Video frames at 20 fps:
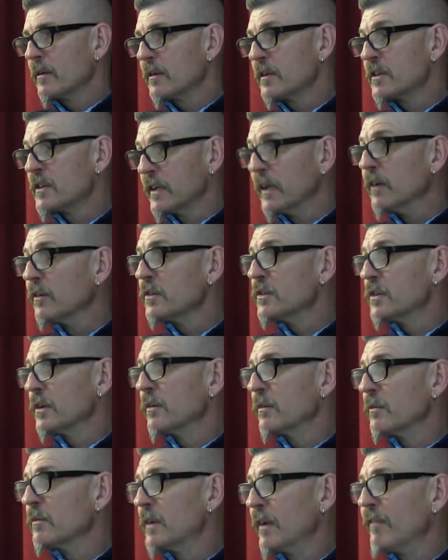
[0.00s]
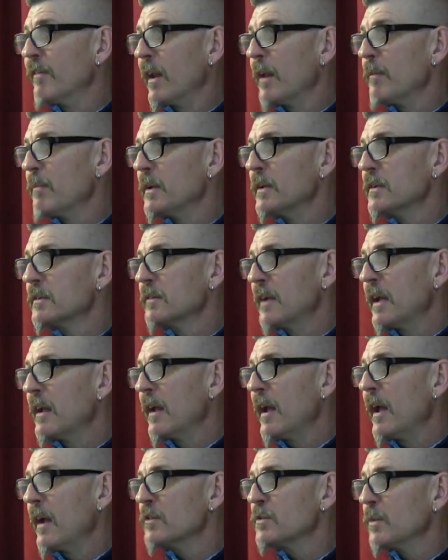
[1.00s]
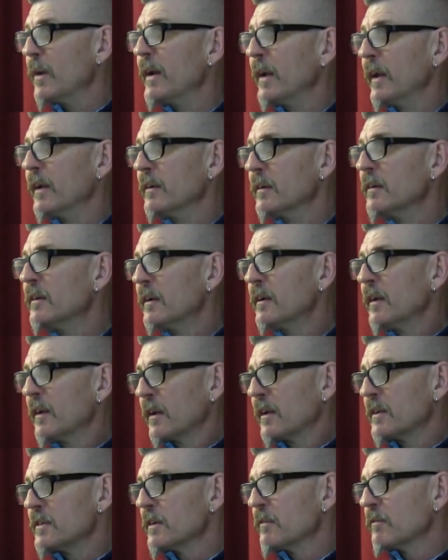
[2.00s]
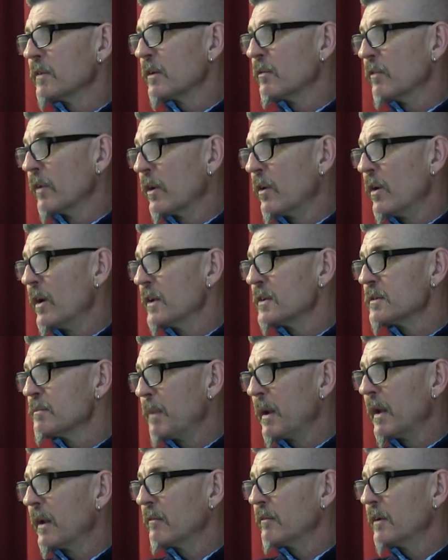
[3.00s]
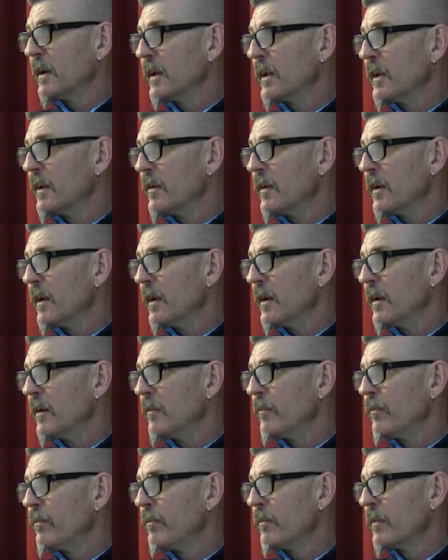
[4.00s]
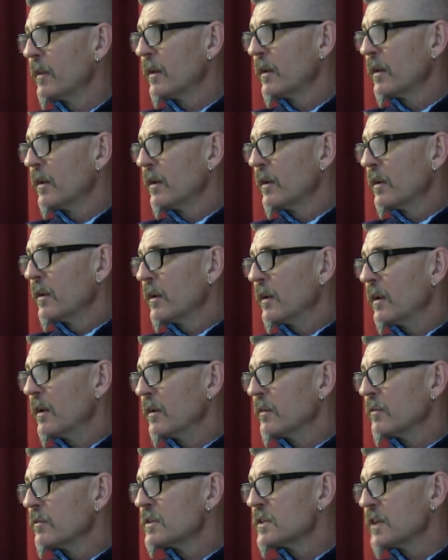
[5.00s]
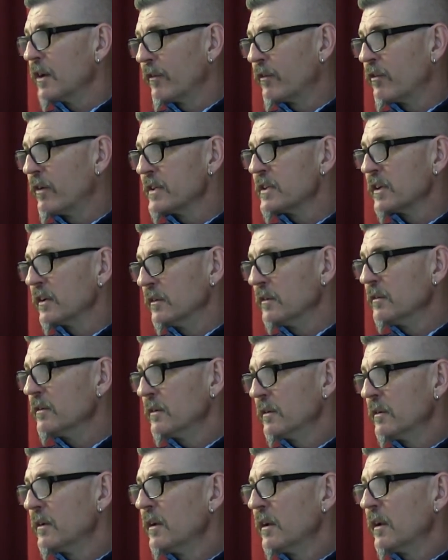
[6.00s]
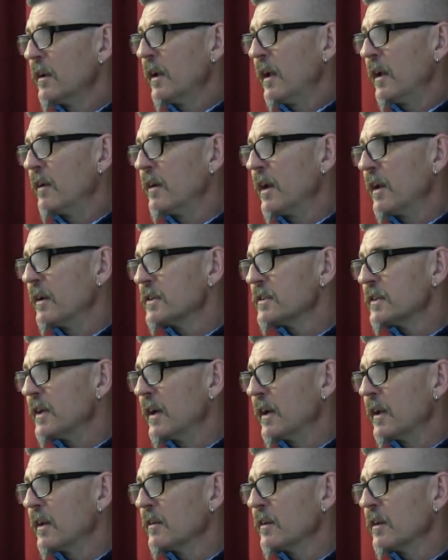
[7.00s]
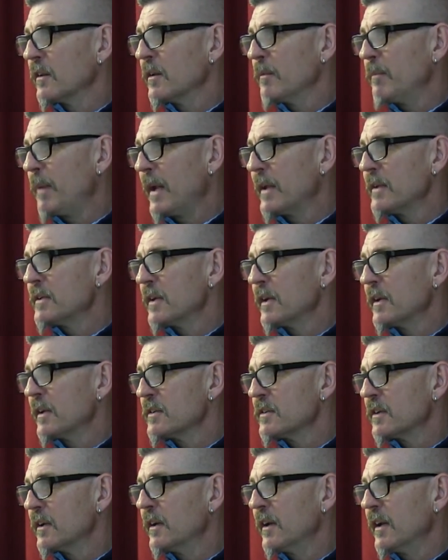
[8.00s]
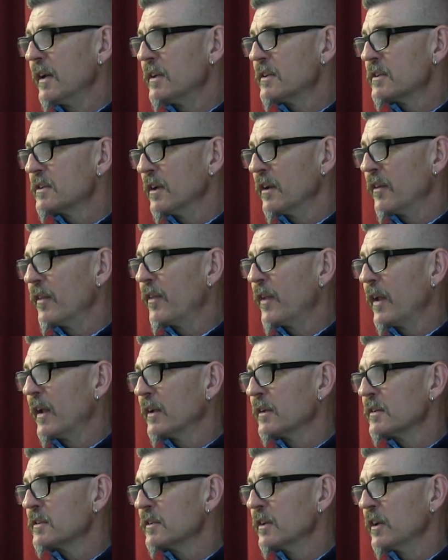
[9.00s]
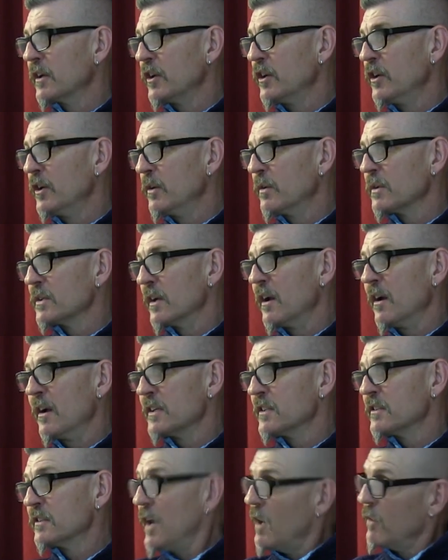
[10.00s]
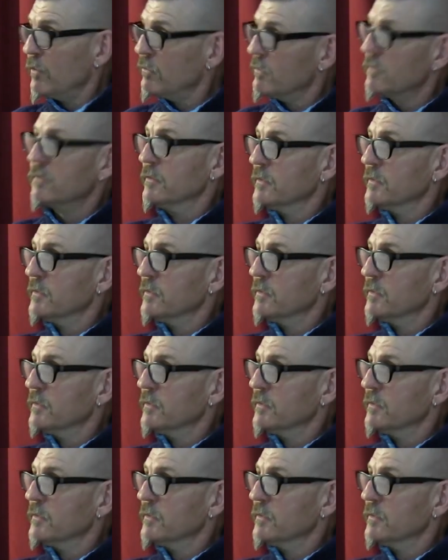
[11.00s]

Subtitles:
skills you can develop is how to edit, because it requires being really self-critical and understanding that the painting is going to need certain things that you as an artist don't.